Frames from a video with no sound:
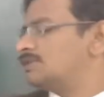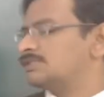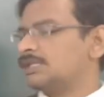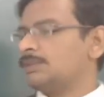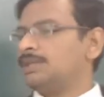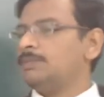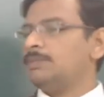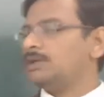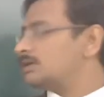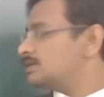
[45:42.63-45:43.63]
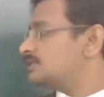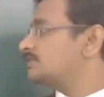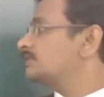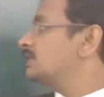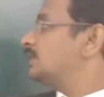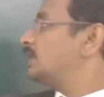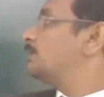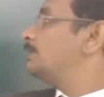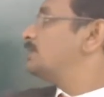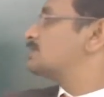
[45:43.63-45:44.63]
same. AB cross F.
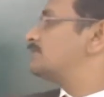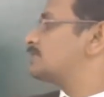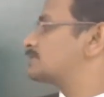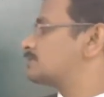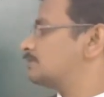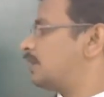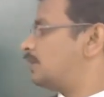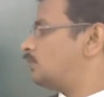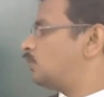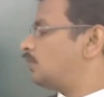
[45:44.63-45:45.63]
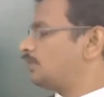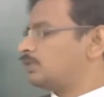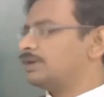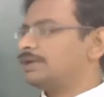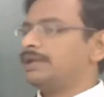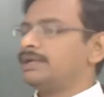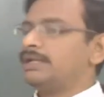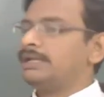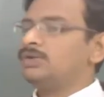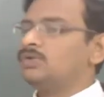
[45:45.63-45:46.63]
AB is fixed and O you can take it
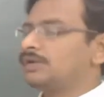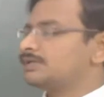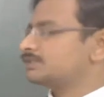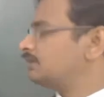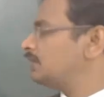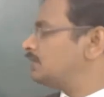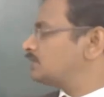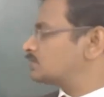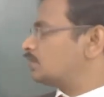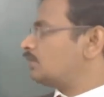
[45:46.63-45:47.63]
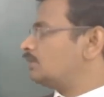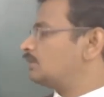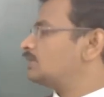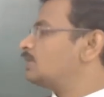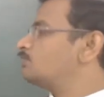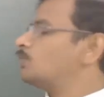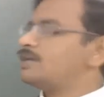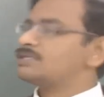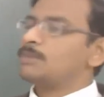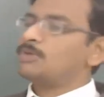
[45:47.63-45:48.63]
any location. So the
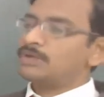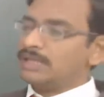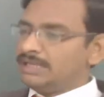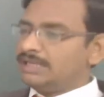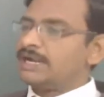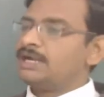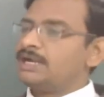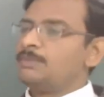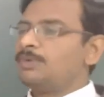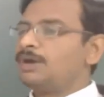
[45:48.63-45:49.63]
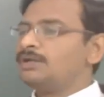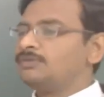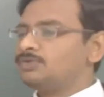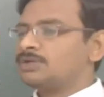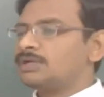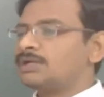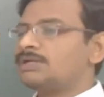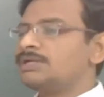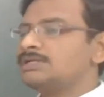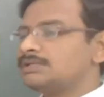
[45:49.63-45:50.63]
moments about any random point, if you take it,
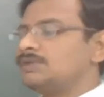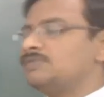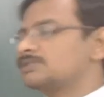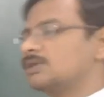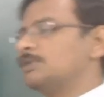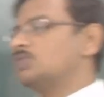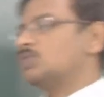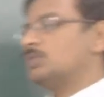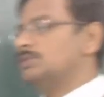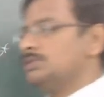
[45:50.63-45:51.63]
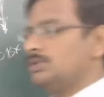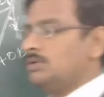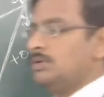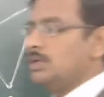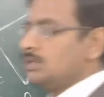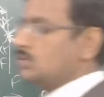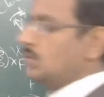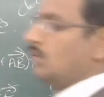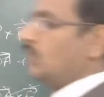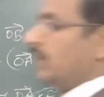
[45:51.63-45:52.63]
it is always coming out to be 0.
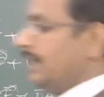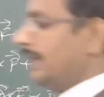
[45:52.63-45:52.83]
So any